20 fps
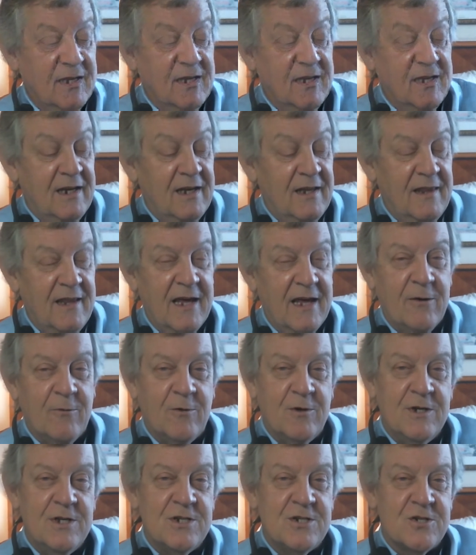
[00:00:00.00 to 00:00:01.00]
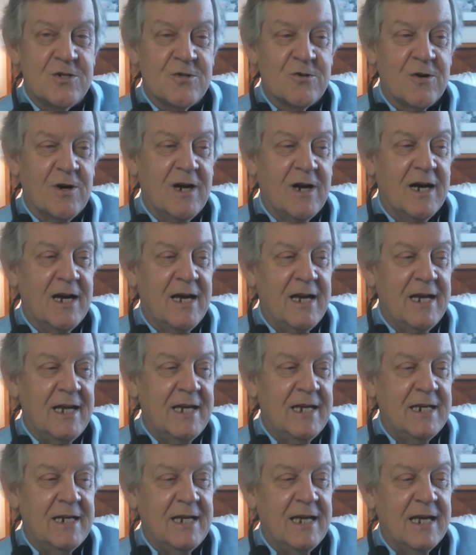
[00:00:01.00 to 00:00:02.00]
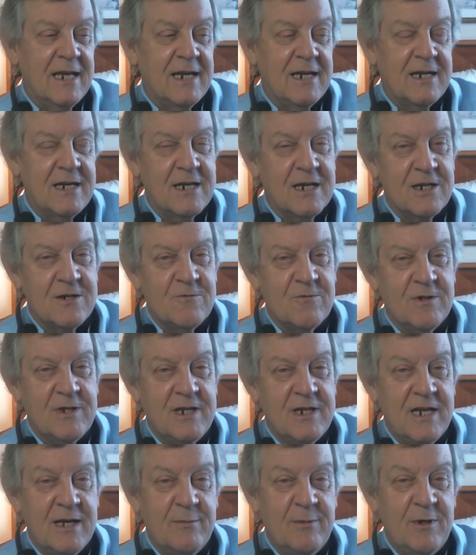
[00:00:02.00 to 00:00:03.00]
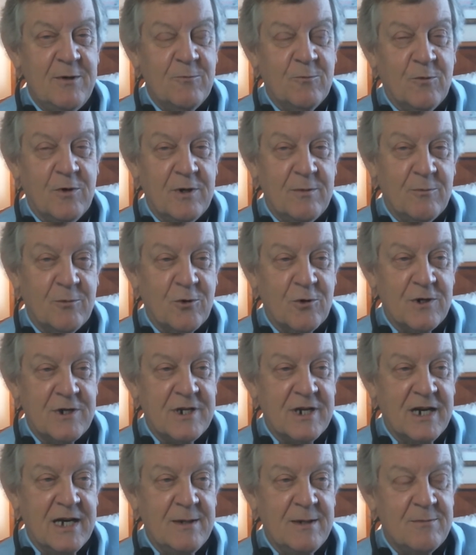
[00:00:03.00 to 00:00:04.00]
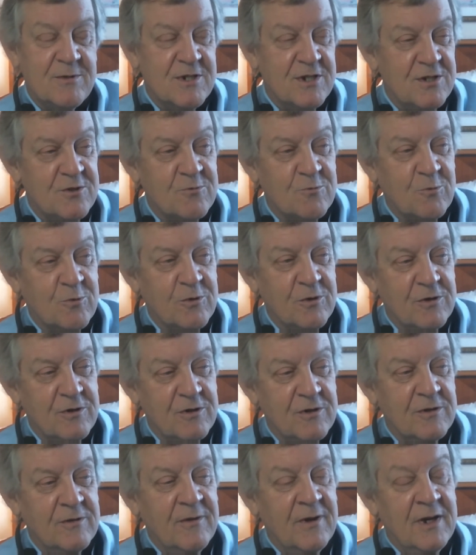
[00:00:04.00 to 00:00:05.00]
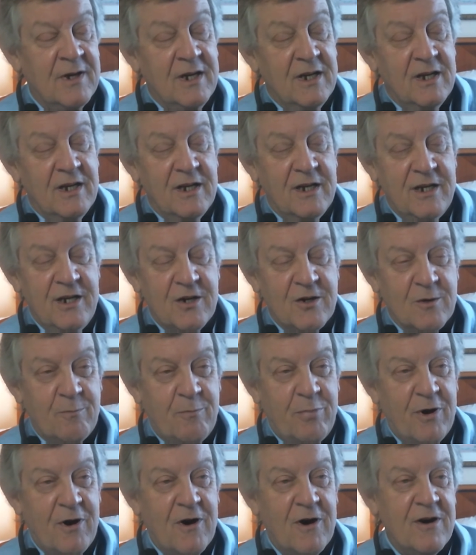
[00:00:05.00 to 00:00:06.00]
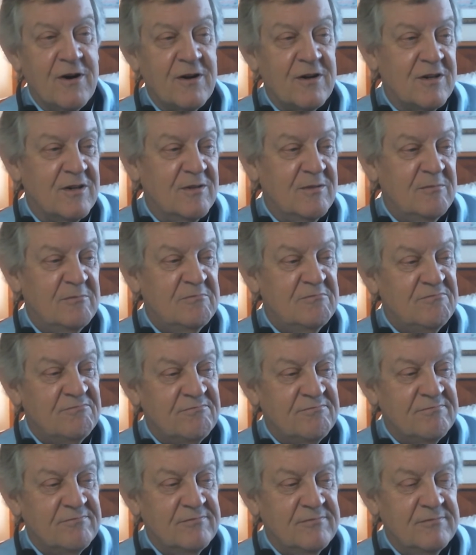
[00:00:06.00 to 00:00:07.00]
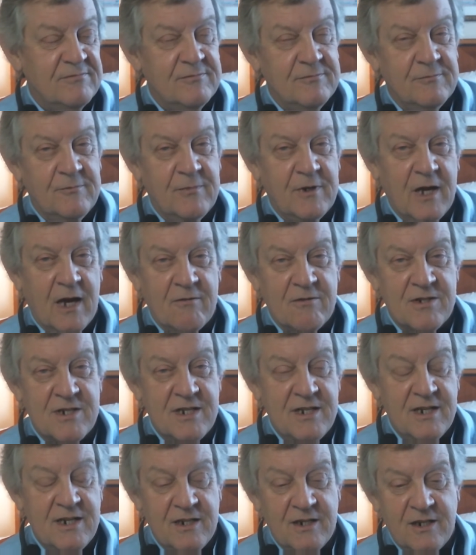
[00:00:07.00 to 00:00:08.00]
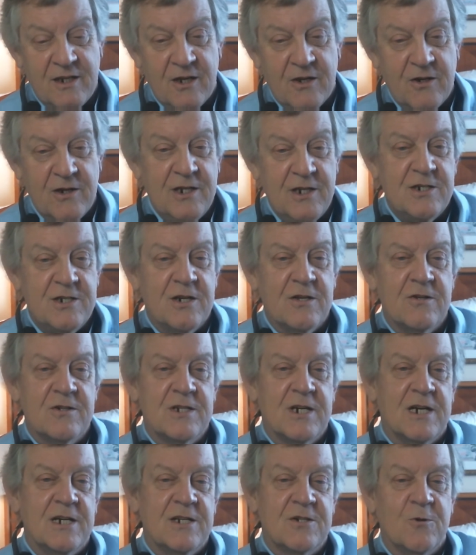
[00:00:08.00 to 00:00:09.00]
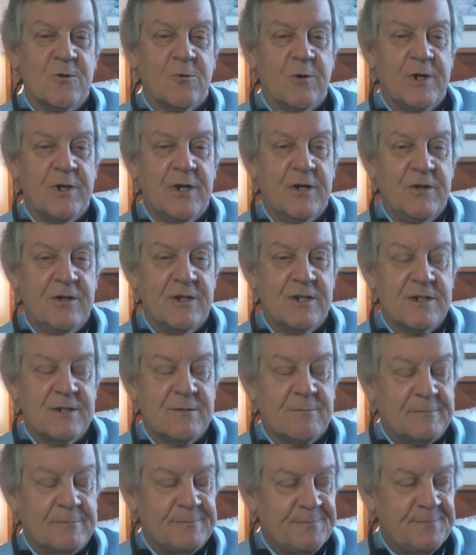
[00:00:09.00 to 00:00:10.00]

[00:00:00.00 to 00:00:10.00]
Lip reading: And that was try and get in touch with Debbie one more time. Since we're a year apart, we obviously didn't go to each other's high school reunions.